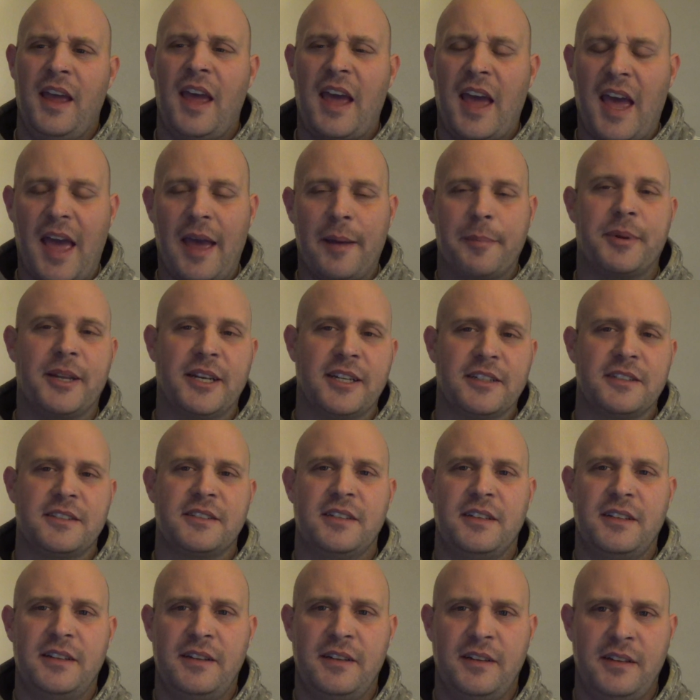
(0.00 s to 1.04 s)

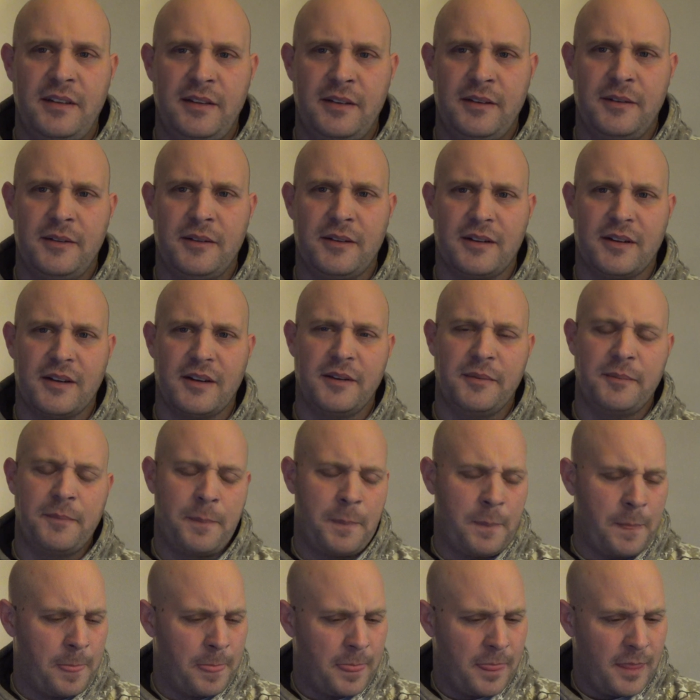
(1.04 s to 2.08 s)
Happiness. All right?
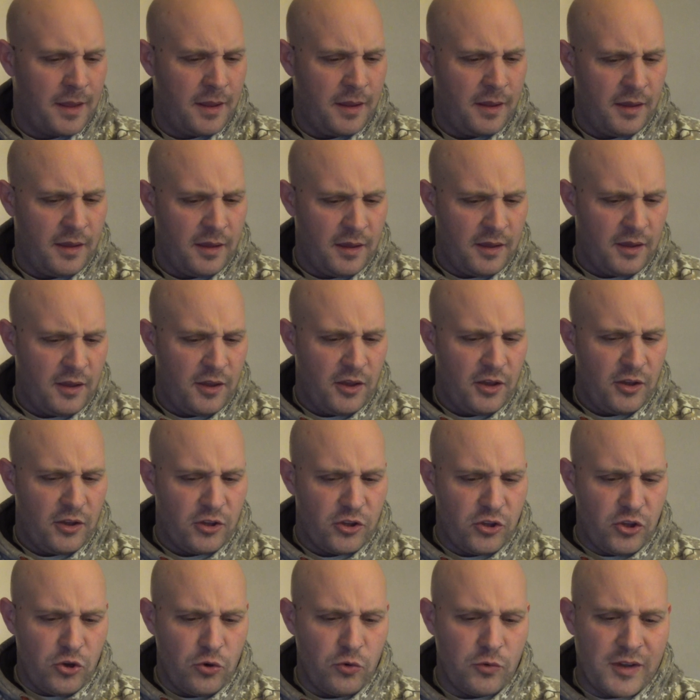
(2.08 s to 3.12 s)

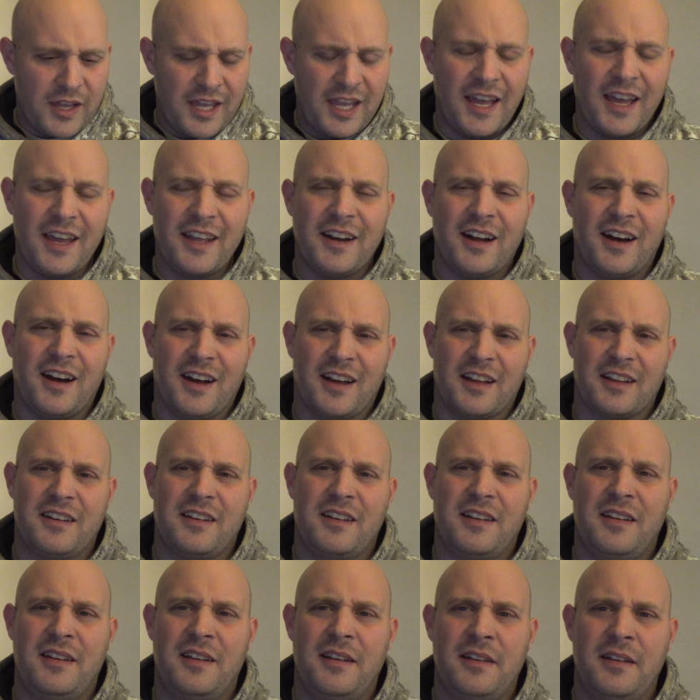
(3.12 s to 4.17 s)
You cannot
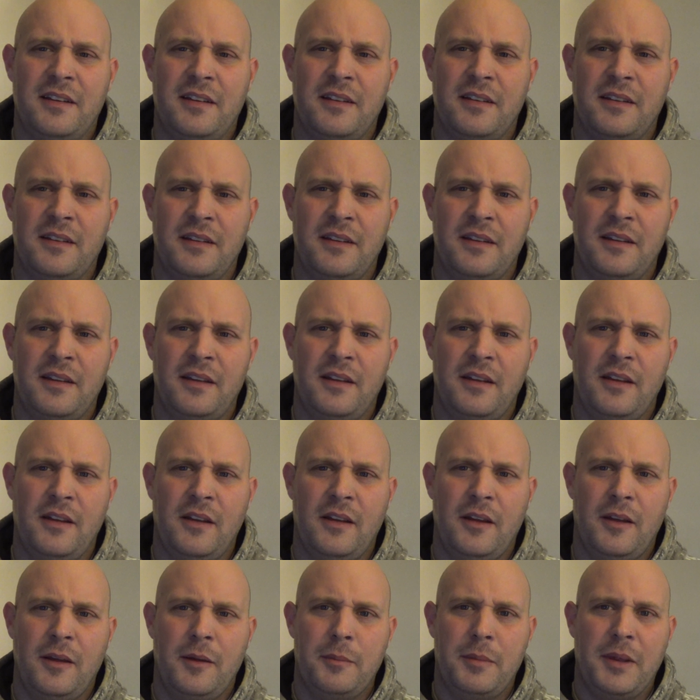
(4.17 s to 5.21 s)

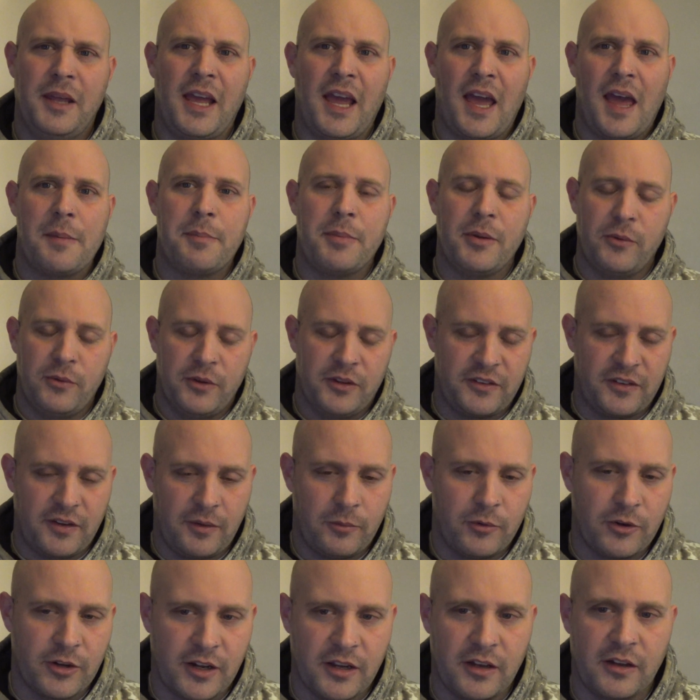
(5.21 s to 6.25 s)
be happy with
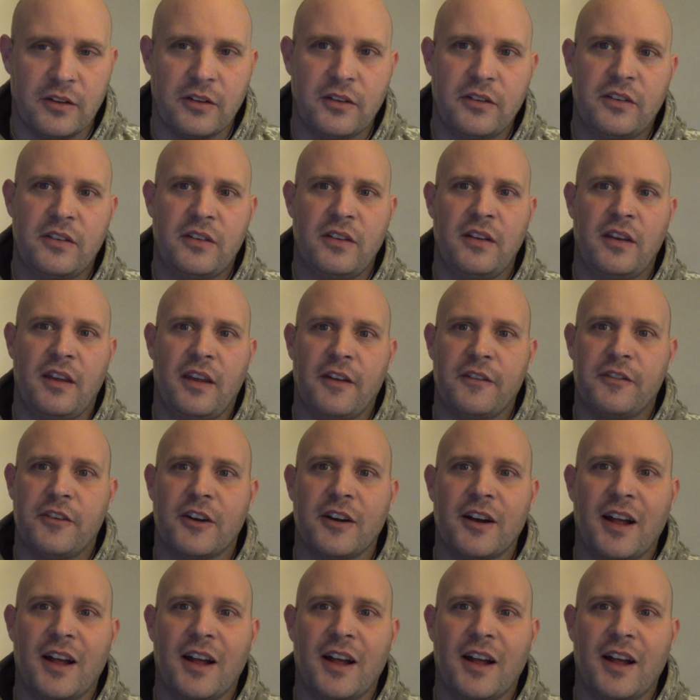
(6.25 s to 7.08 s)
someone else if you're